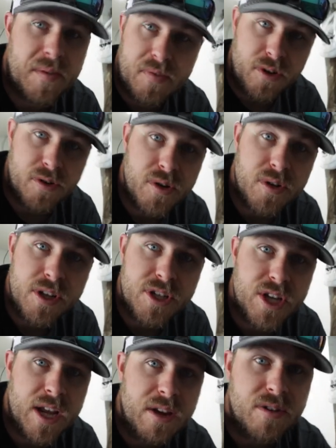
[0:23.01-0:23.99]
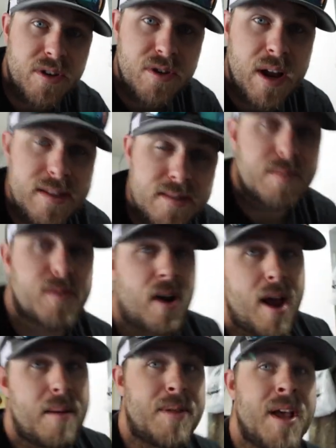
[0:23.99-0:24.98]
And if you're new to the channel and you're not
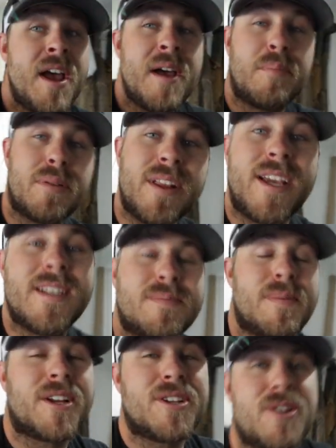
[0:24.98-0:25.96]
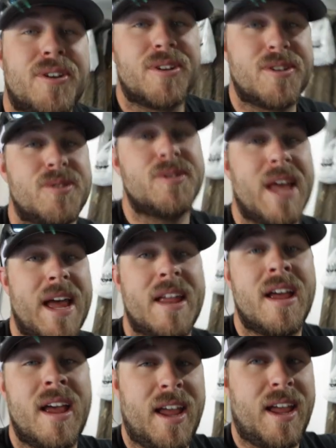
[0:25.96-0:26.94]
subscribed, please make sure to do that
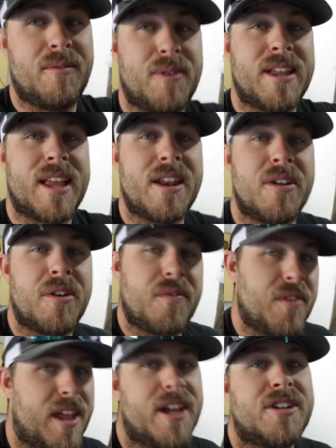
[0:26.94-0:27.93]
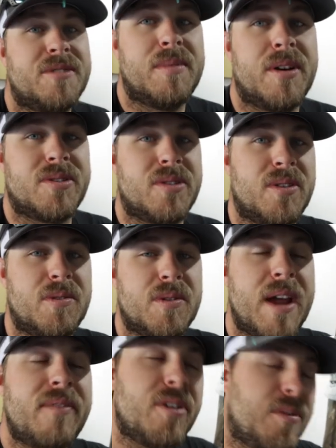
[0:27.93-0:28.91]
and ring that notification bell so that you
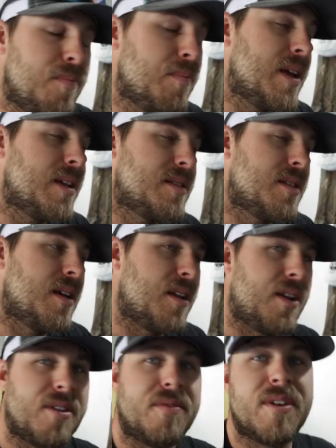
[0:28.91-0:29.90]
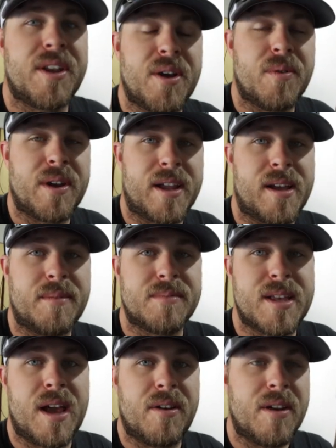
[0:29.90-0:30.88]
never miss another video when it
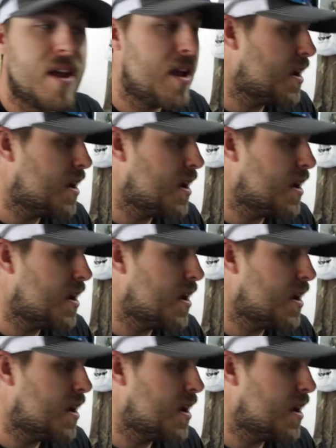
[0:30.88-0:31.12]
comes out.